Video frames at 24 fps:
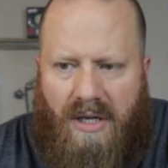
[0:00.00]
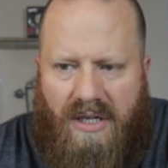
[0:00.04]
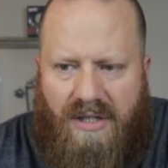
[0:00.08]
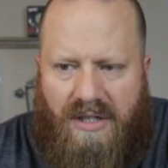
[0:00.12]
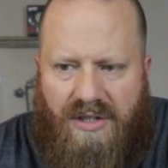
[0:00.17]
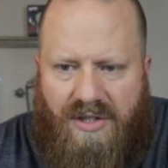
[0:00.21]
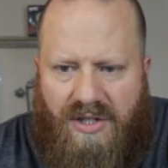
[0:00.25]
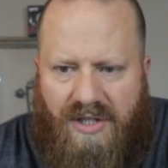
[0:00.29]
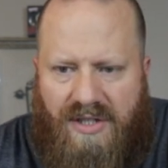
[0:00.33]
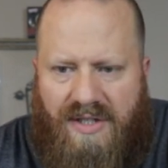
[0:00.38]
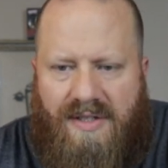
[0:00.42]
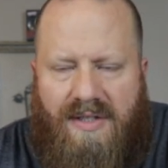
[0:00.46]
it
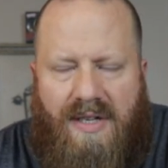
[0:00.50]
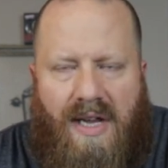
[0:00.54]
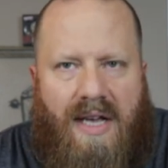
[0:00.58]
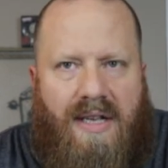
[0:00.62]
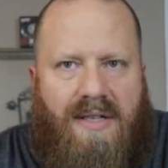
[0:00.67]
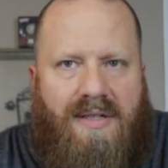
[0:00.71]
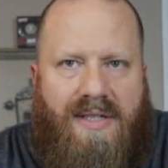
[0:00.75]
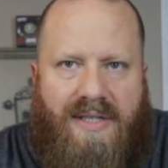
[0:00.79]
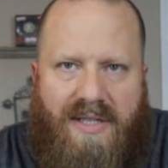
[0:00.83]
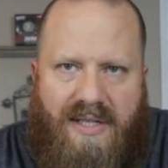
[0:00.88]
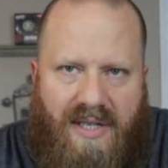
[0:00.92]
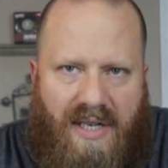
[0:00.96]
just
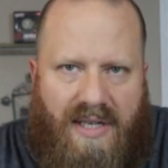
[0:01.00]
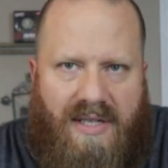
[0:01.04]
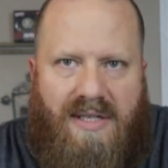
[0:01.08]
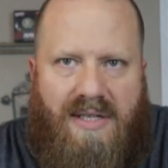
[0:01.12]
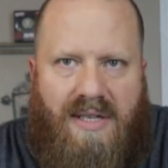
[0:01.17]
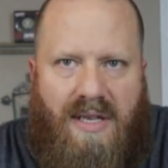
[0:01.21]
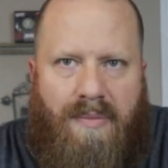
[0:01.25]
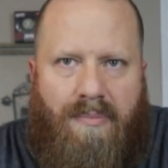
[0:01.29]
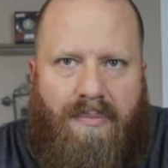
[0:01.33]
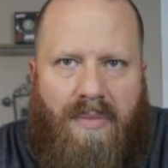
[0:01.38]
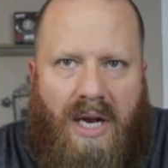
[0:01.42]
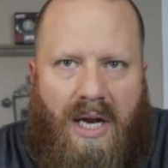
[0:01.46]
says
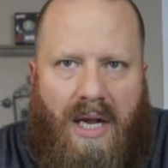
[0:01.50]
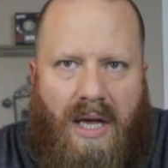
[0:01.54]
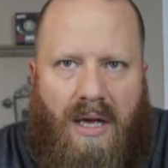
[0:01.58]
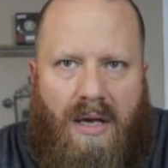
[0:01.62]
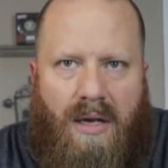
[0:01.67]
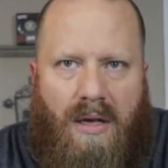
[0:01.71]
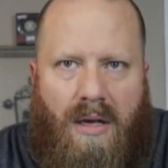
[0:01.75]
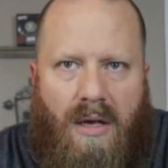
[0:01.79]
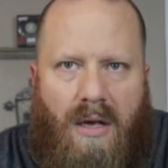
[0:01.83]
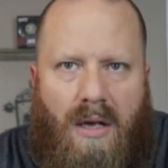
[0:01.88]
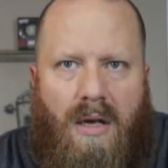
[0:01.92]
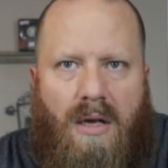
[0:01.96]
60 minute.